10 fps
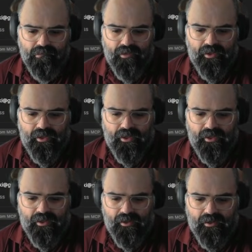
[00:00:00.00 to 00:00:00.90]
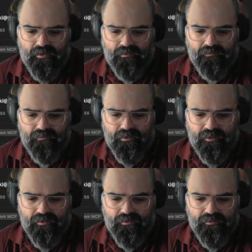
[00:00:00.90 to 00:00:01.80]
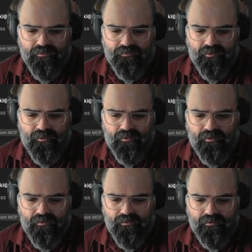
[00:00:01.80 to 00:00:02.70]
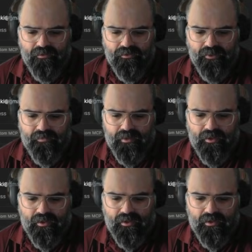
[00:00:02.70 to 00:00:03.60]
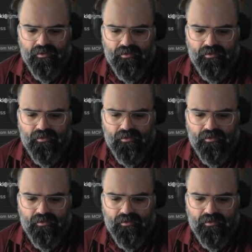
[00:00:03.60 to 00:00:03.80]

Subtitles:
AI videos with Gemini.